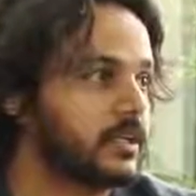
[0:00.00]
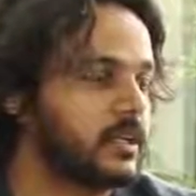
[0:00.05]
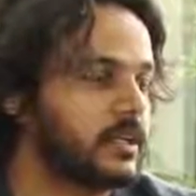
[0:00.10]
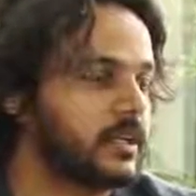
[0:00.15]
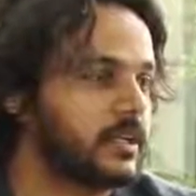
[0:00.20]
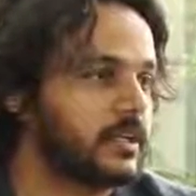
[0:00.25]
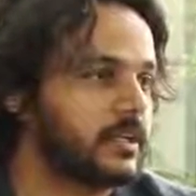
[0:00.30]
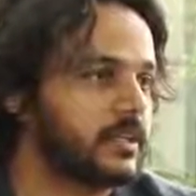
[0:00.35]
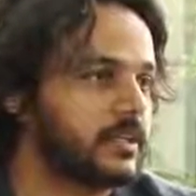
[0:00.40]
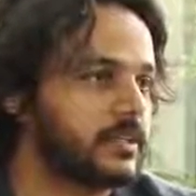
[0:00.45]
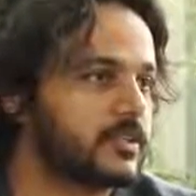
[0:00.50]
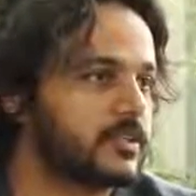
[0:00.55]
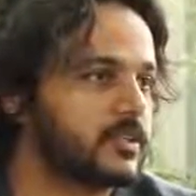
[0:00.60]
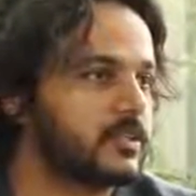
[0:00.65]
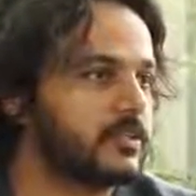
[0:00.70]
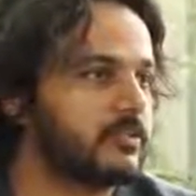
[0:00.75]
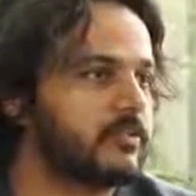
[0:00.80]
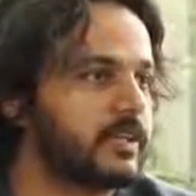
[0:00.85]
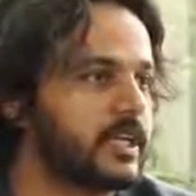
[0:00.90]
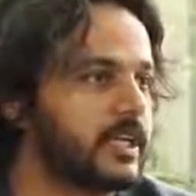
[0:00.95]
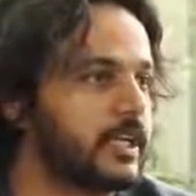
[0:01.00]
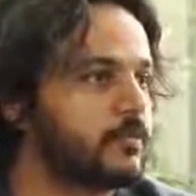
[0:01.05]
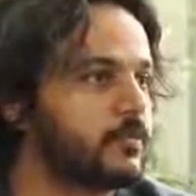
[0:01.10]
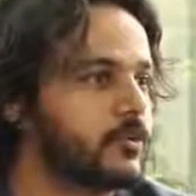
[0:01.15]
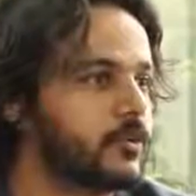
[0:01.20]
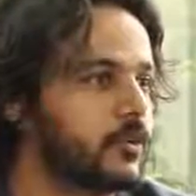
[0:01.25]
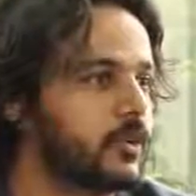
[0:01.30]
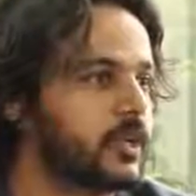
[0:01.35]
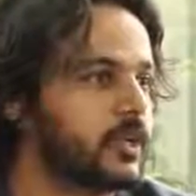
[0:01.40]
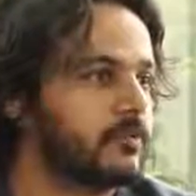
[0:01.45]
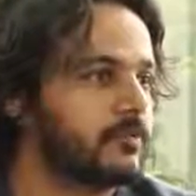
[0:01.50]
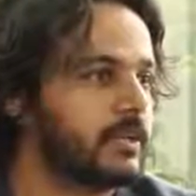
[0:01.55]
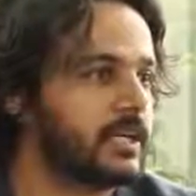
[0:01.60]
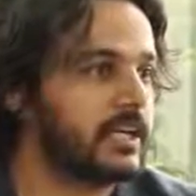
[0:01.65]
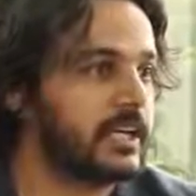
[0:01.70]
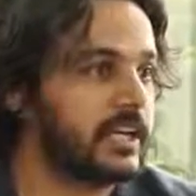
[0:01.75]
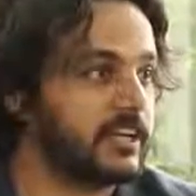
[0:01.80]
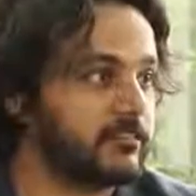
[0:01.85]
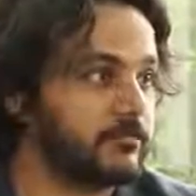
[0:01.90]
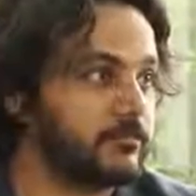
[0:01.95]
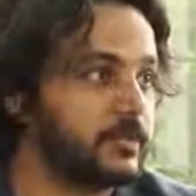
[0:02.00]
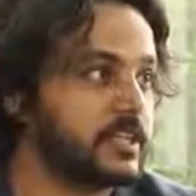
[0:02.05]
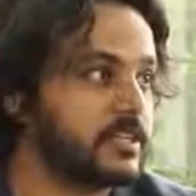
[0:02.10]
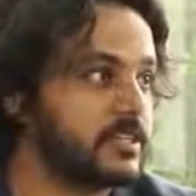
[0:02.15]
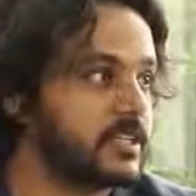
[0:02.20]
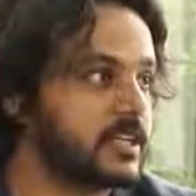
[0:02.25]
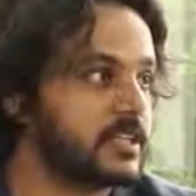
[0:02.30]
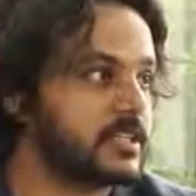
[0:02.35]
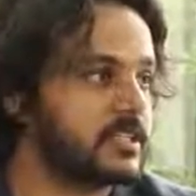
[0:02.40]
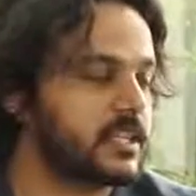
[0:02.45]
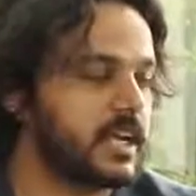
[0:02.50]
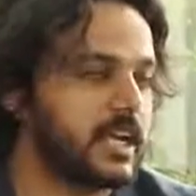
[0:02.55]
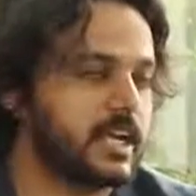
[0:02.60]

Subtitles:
So the way I'm drawing my life pieces,